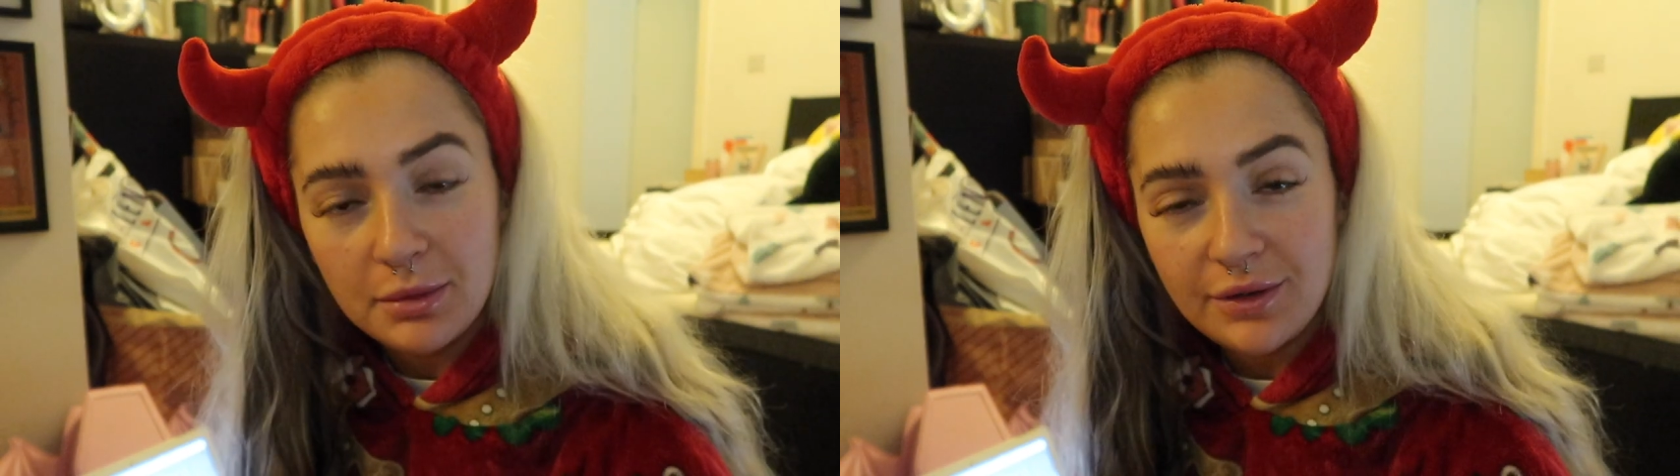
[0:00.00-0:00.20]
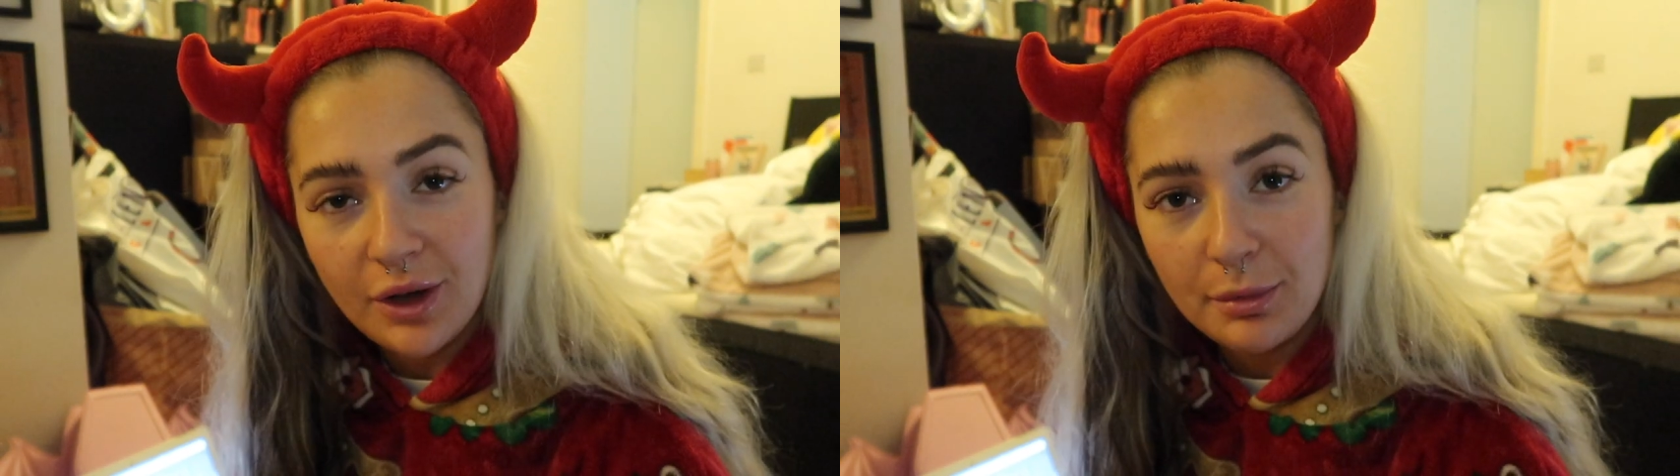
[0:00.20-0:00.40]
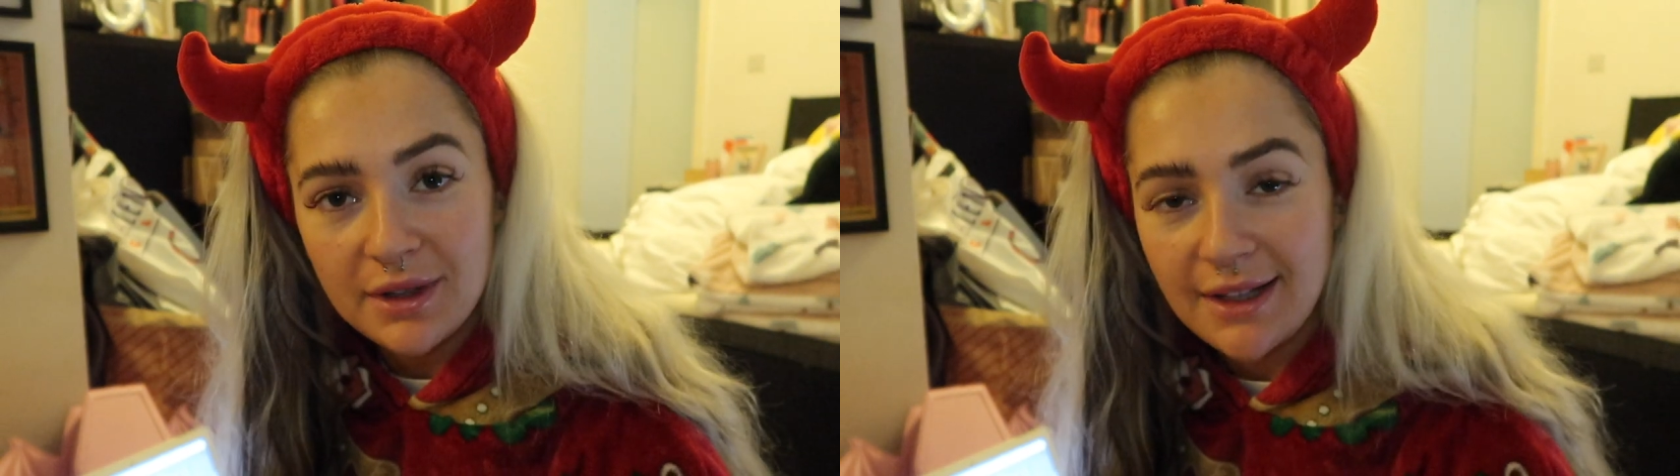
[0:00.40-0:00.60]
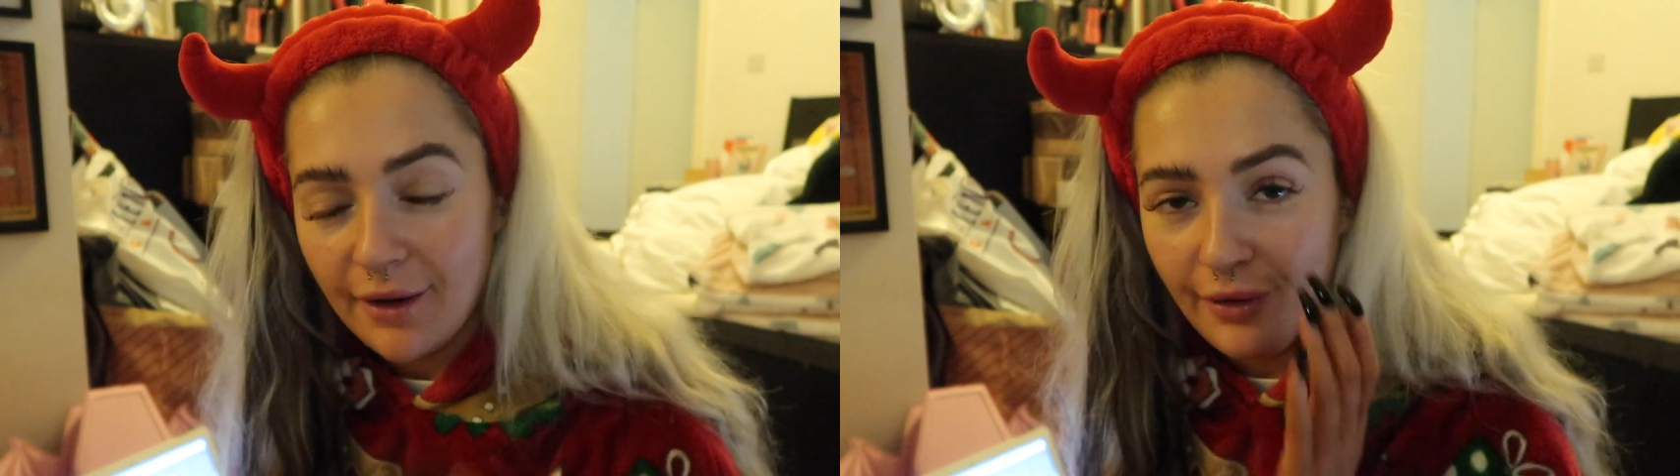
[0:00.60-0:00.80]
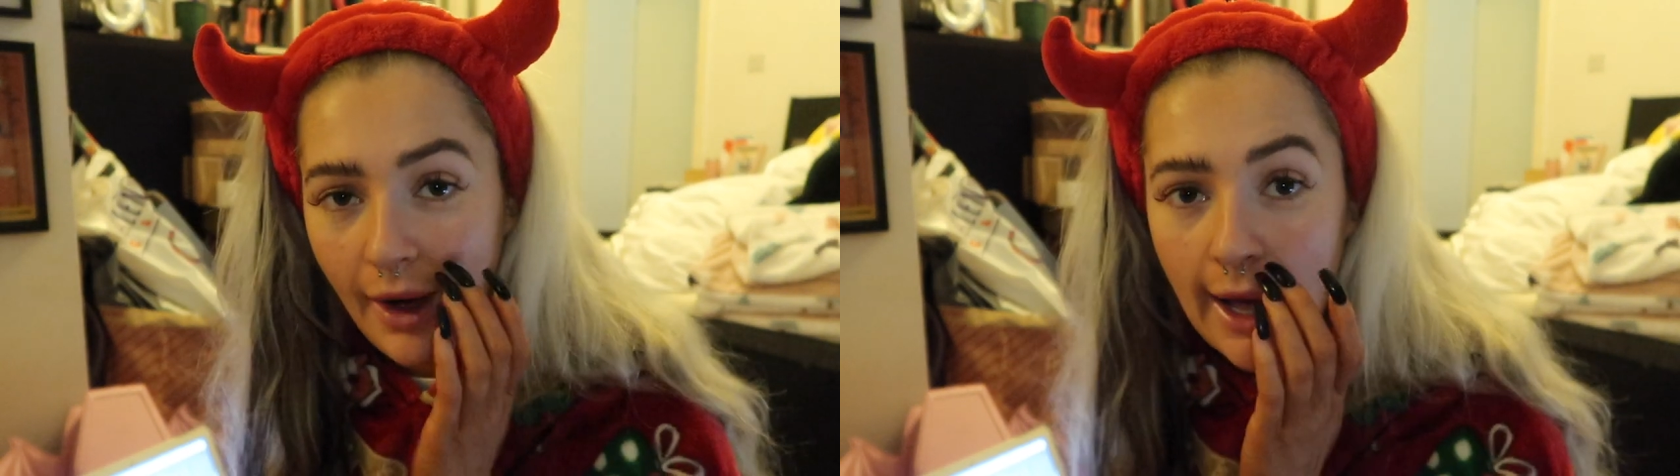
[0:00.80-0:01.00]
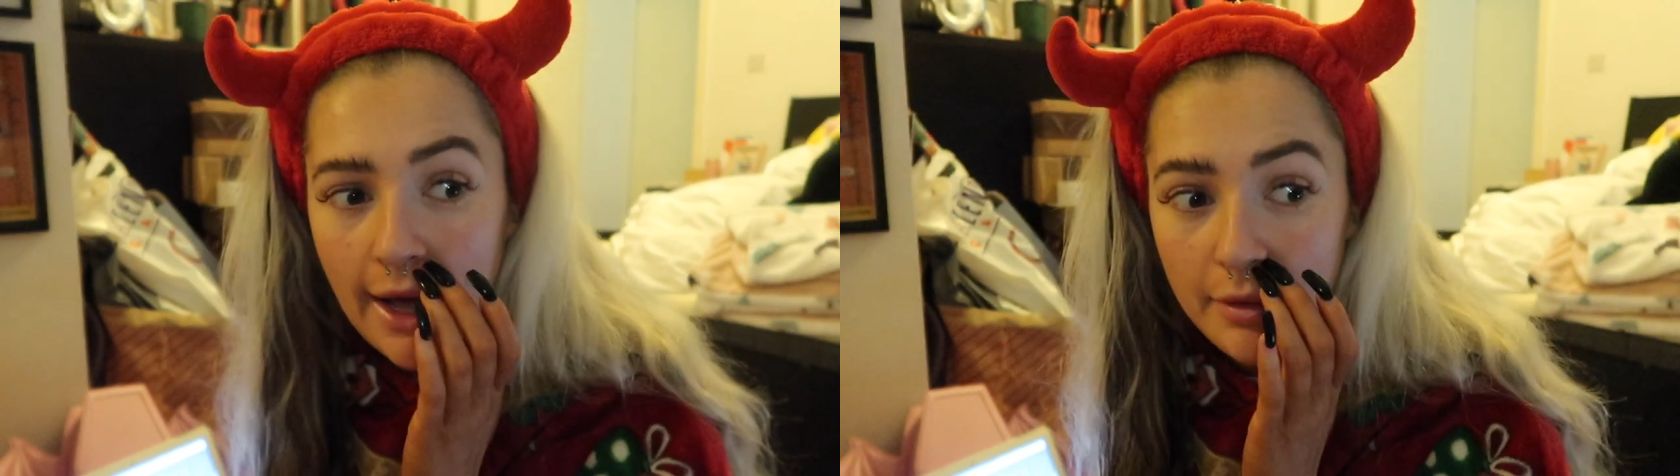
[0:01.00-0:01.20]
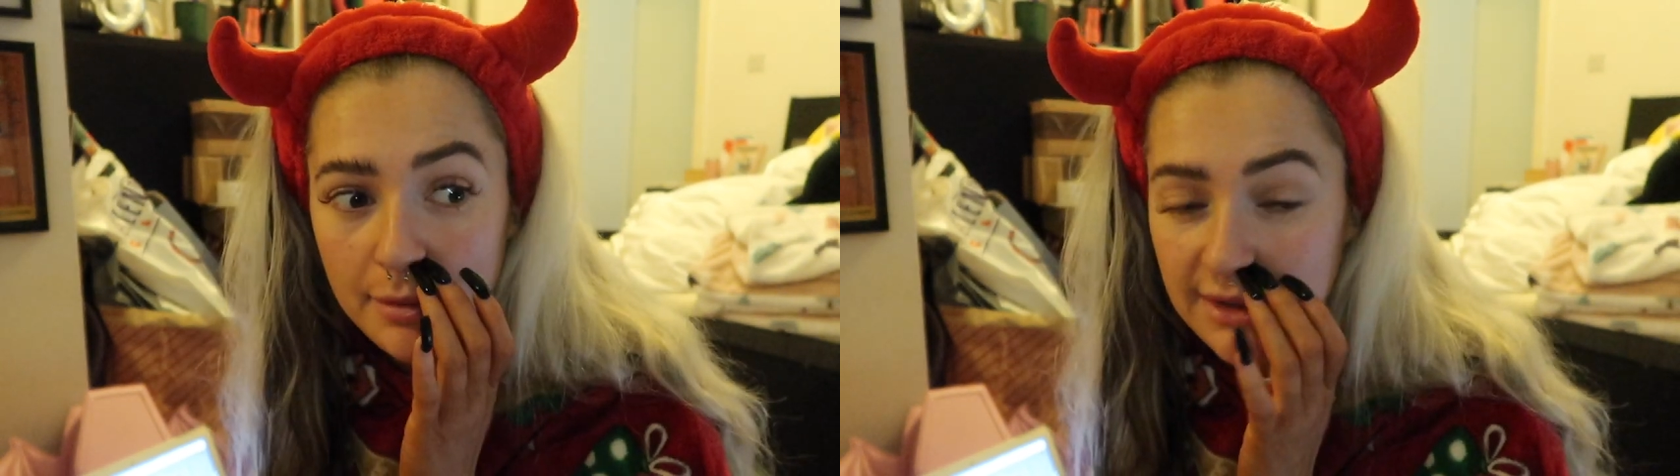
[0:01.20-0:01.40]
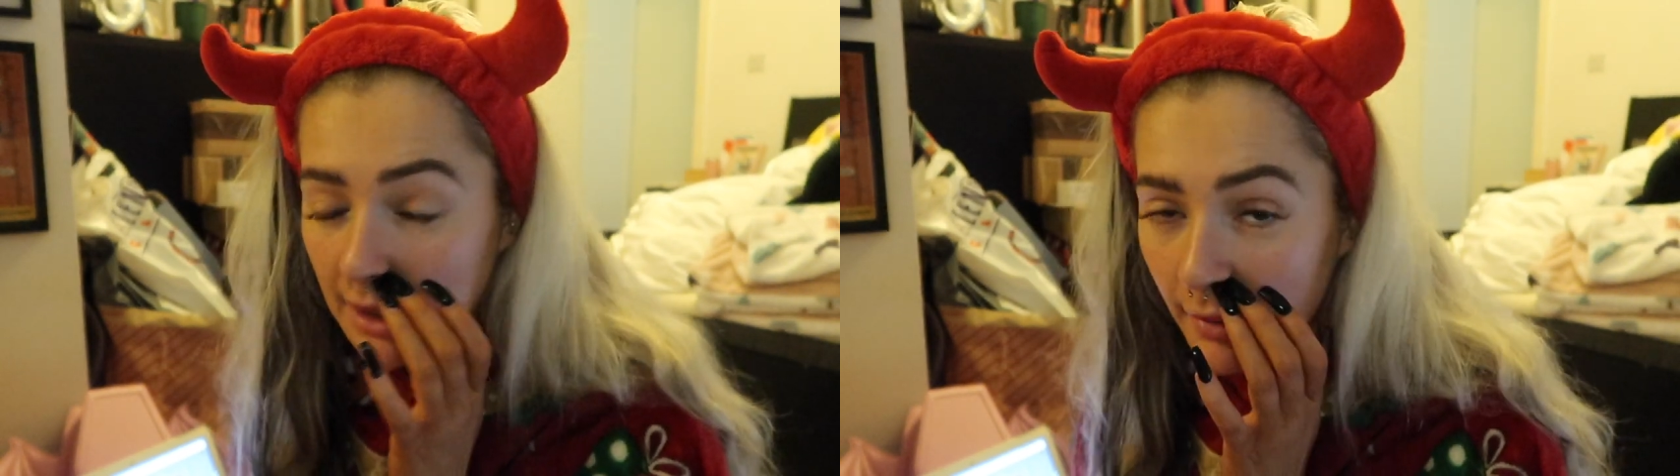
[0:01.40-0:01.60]
to Vlogmas day 5.
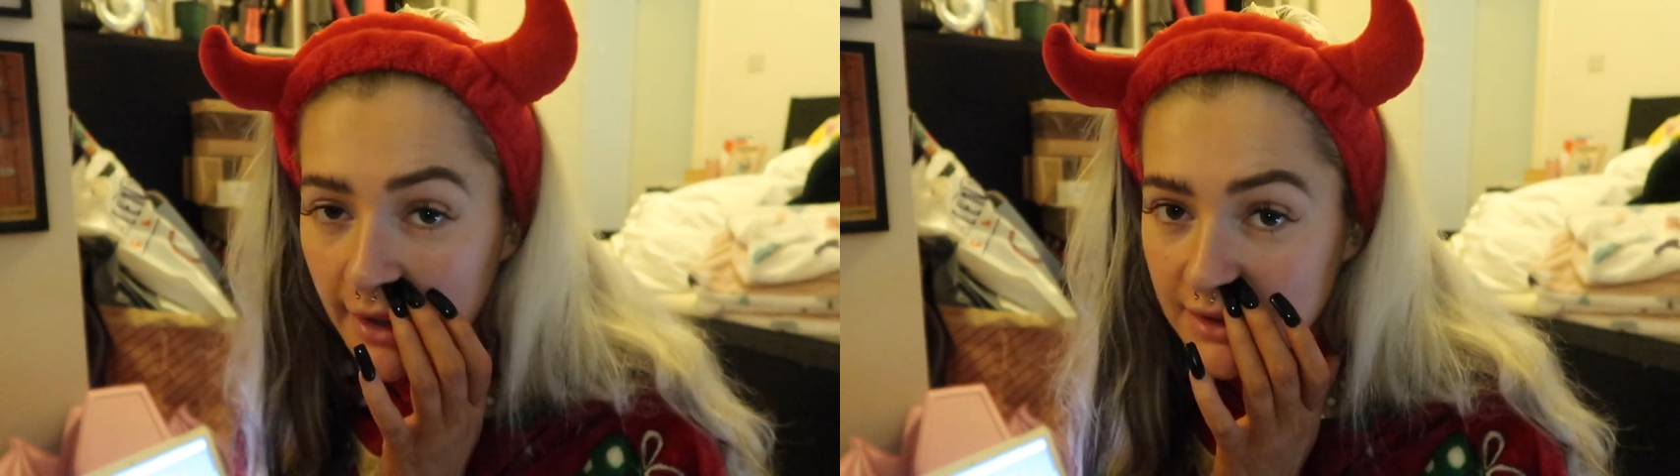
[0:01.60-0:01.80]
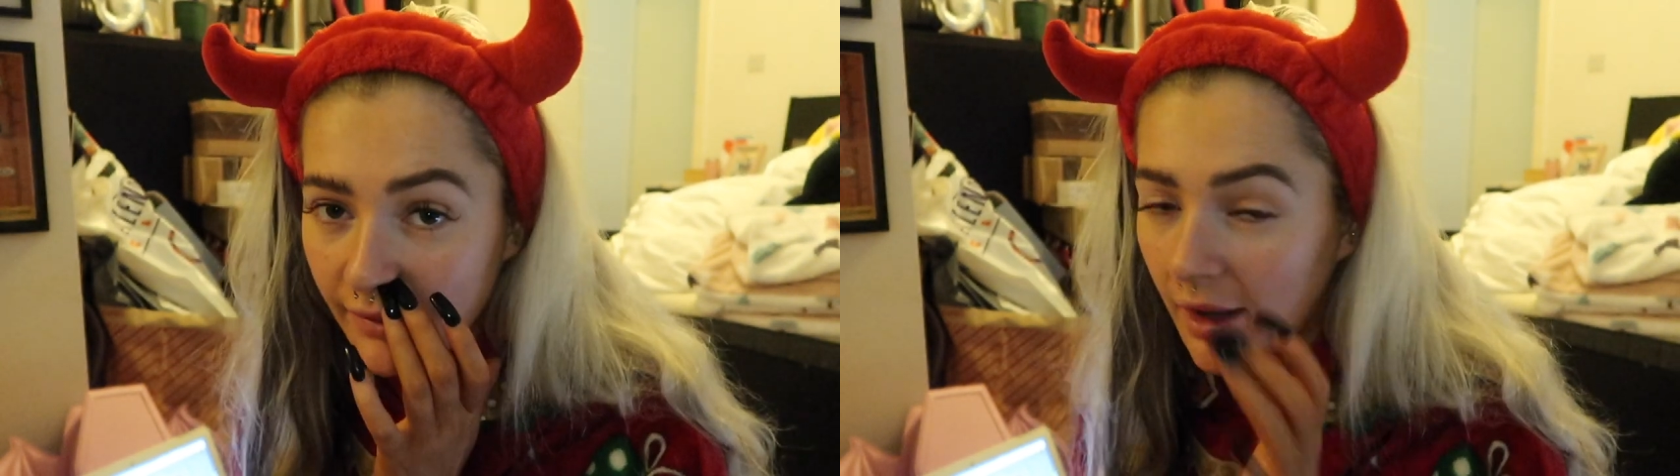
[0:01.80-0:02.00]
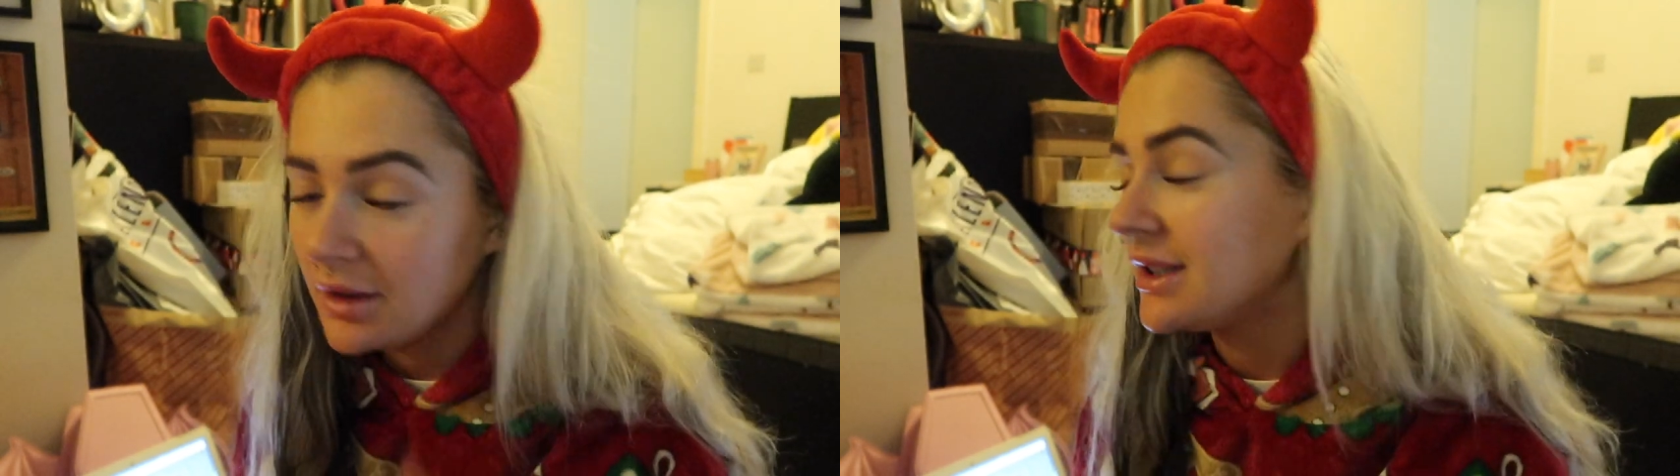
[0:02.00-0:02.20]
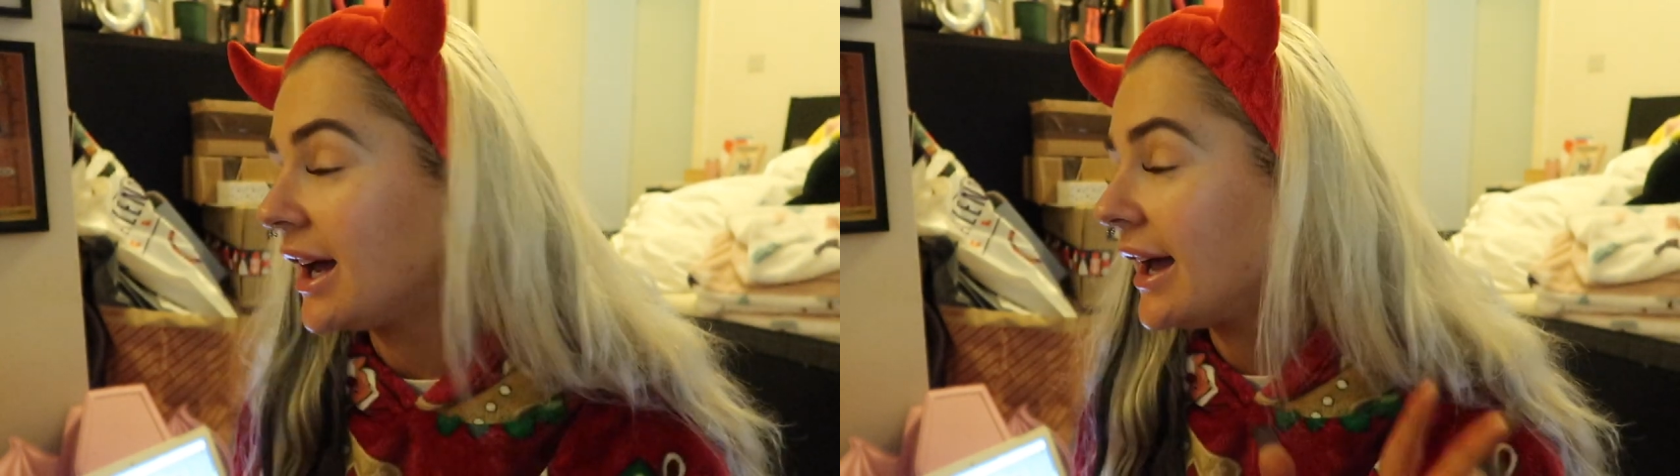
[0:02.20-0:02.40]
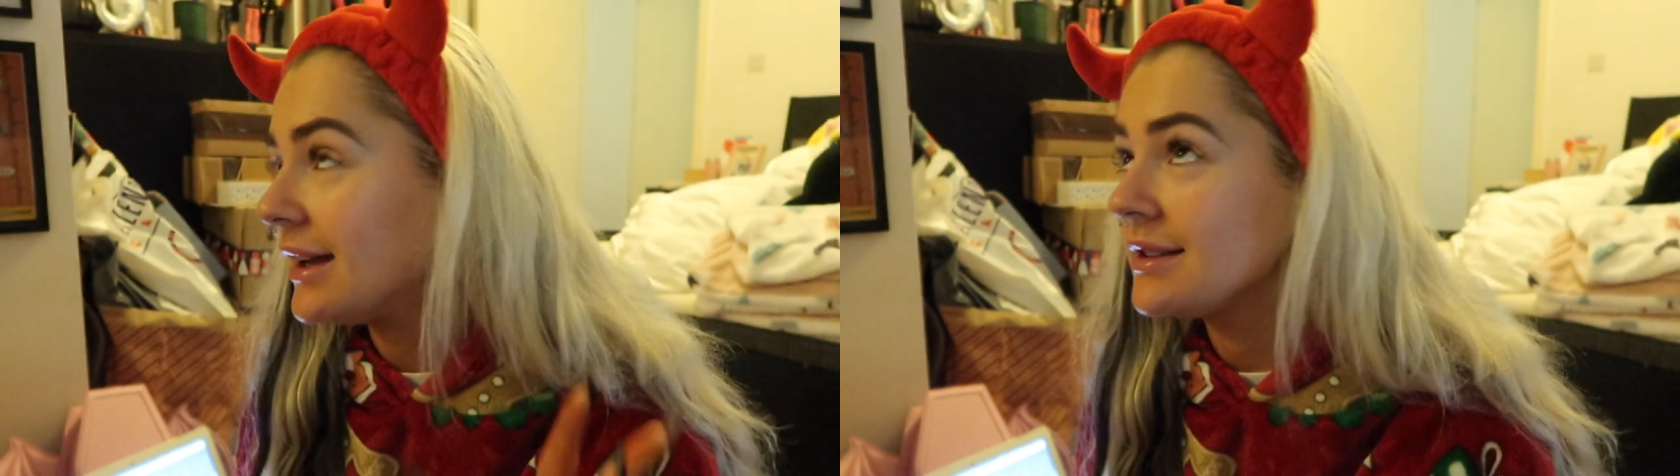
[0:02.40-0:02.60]
I'm super pissed about today,